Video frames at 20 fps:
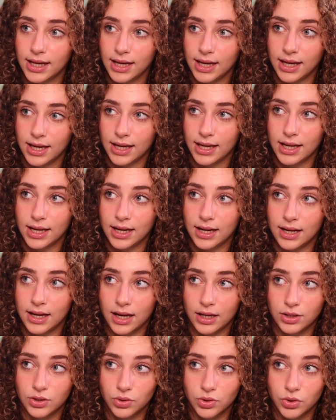and
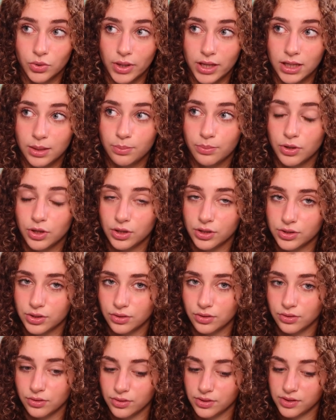I don't know any
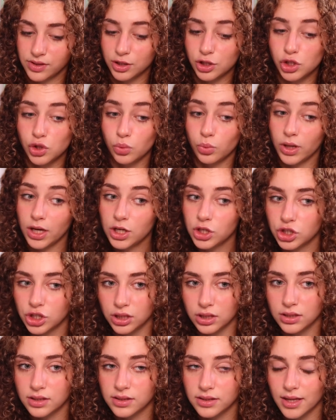personal
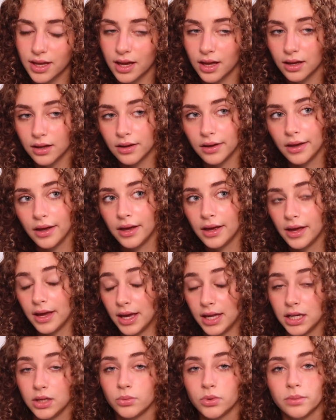situations that
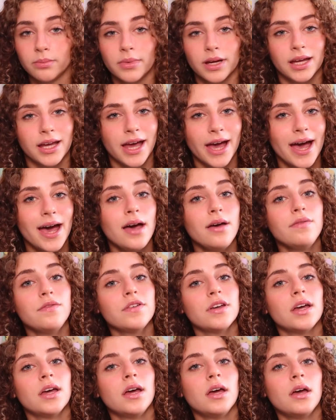anyone might have,
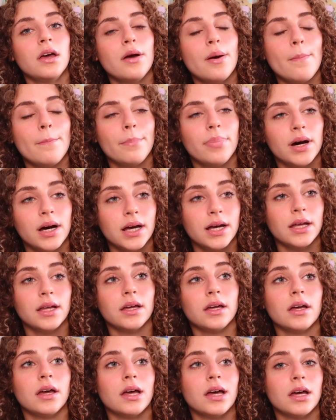but
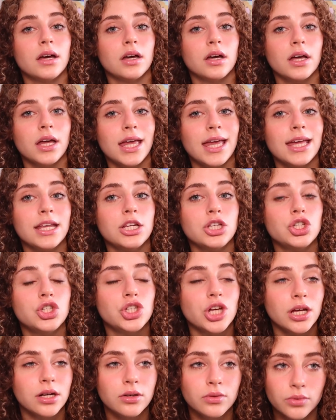in
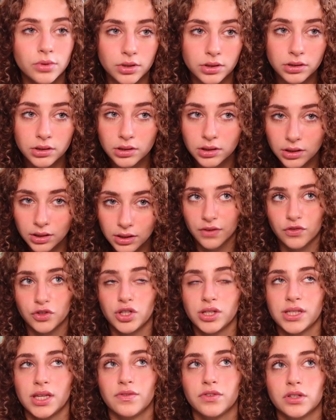general, if you
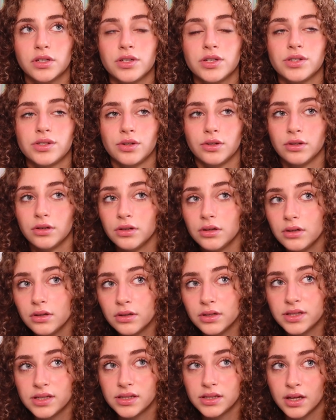just have
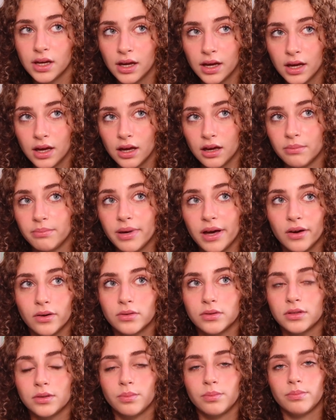concerns
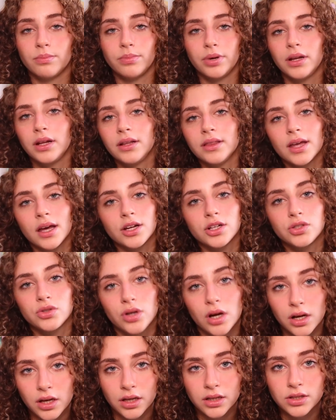about putting that
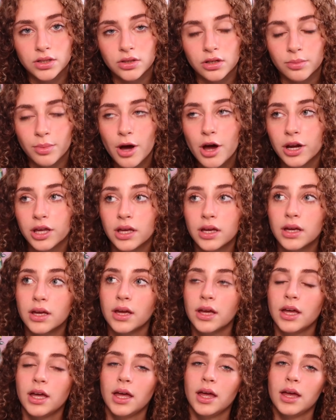drug into your body,
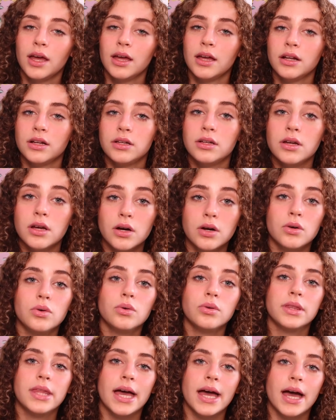
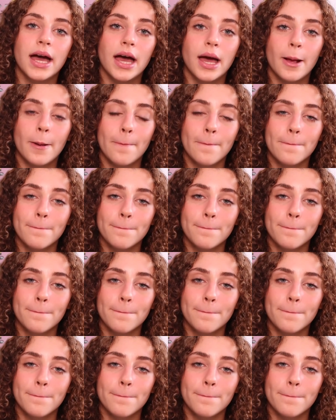know that